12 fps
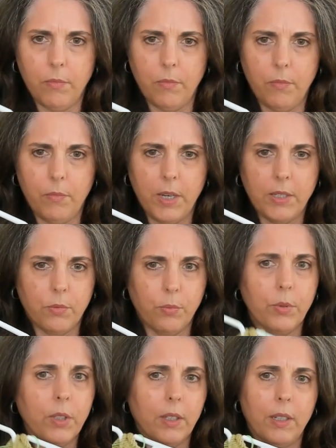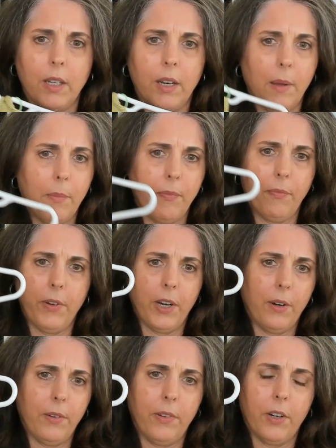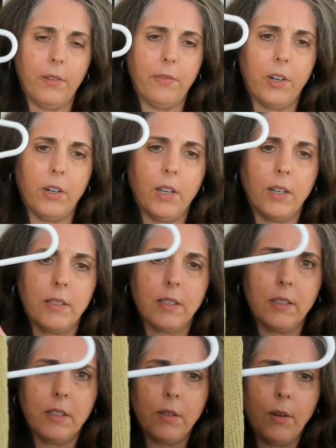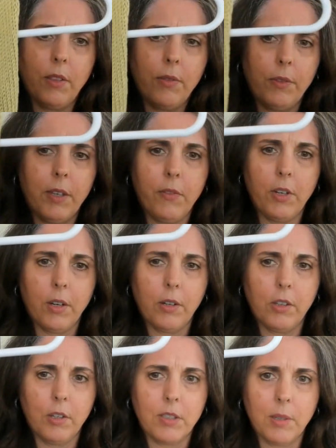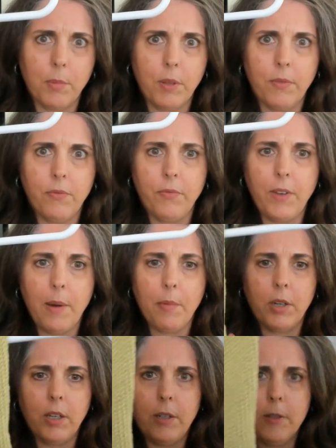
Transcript: has really knit up very, very, very nicely. So I'll give you a close-up of the fabric here.